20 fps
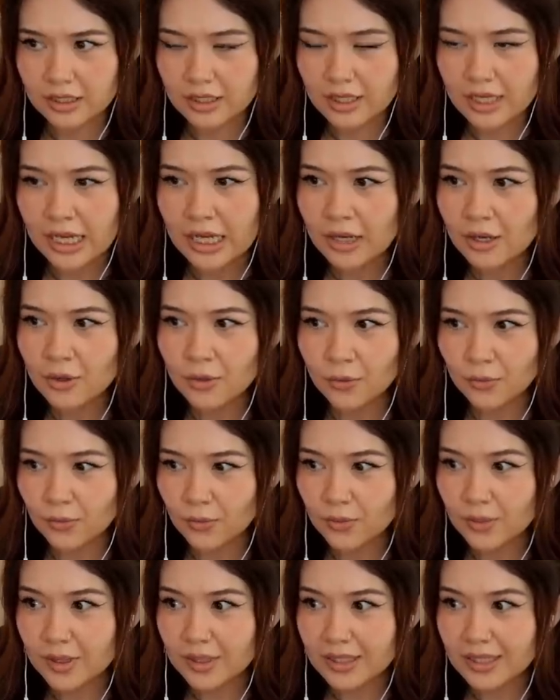How?
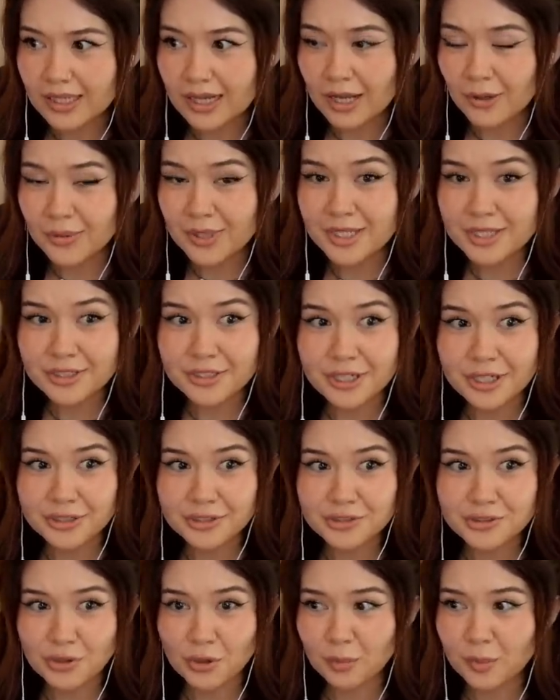How is she
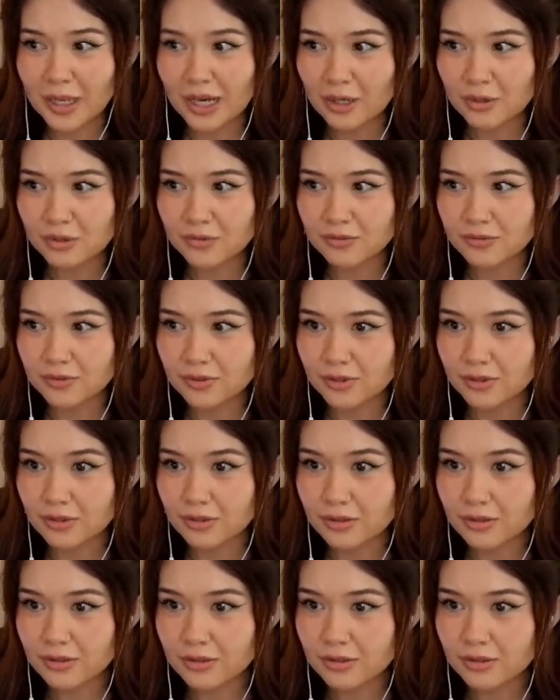so powerful?